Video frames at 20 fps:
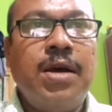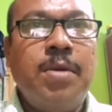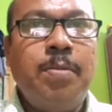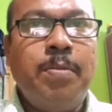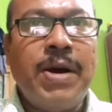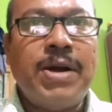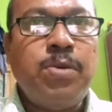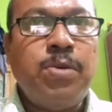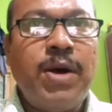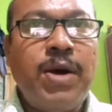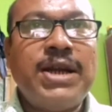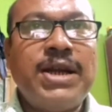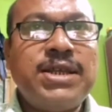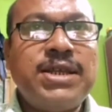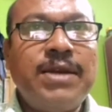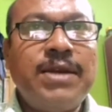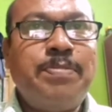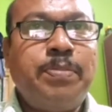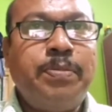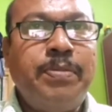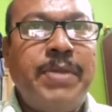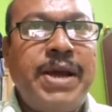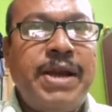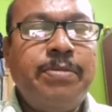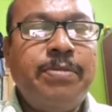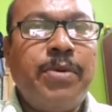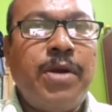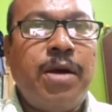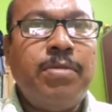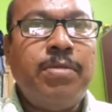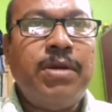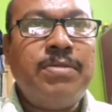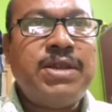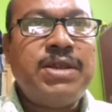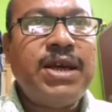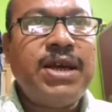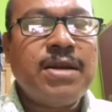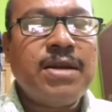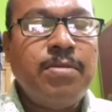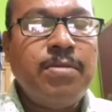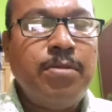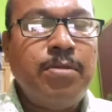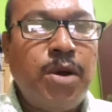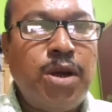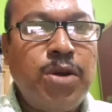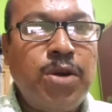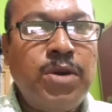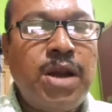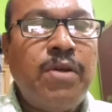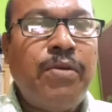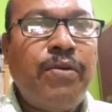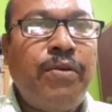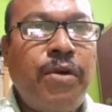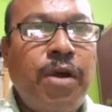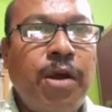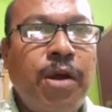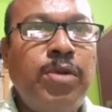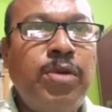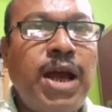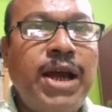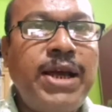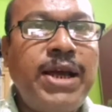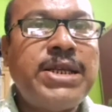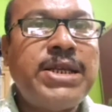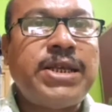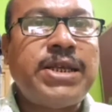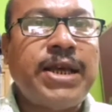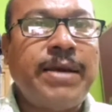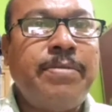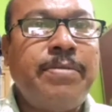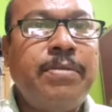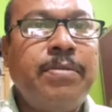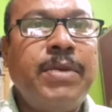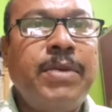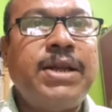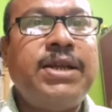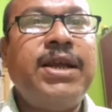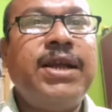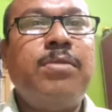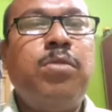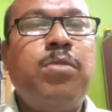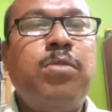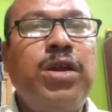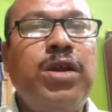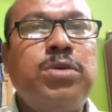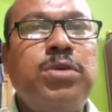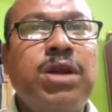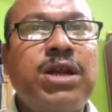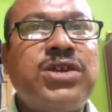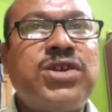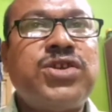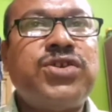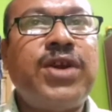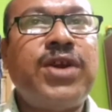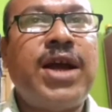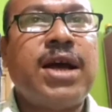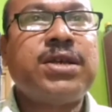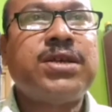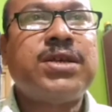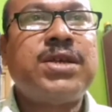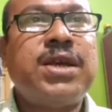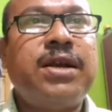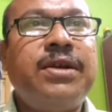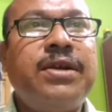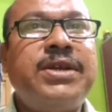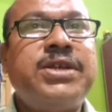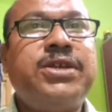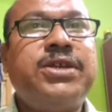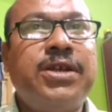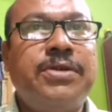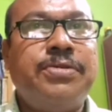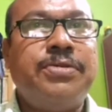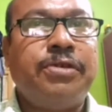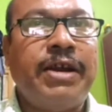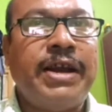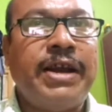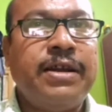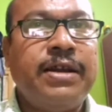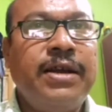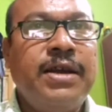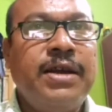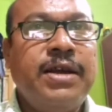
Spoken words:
But what is the main problem? Their molecular formula is same, but their molecular structure is different.